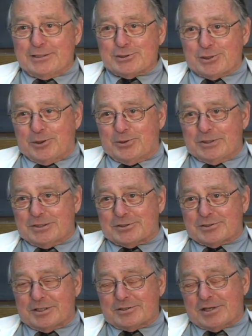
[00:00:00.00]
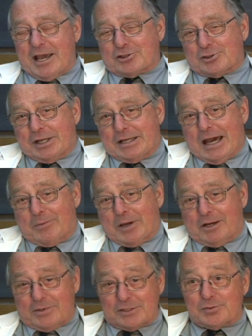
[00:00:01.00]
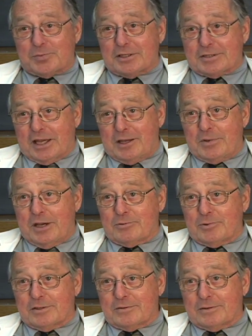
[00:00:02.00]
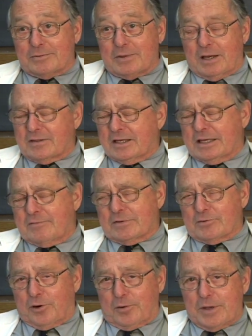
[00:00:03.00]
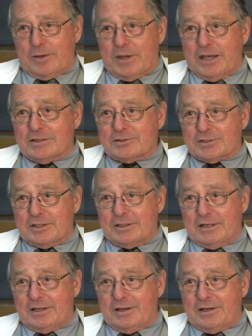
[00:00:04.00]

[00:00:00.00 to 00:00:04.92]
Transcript: So it's it's actually not my recipe. It came out one of the I think even Gourmet magazine,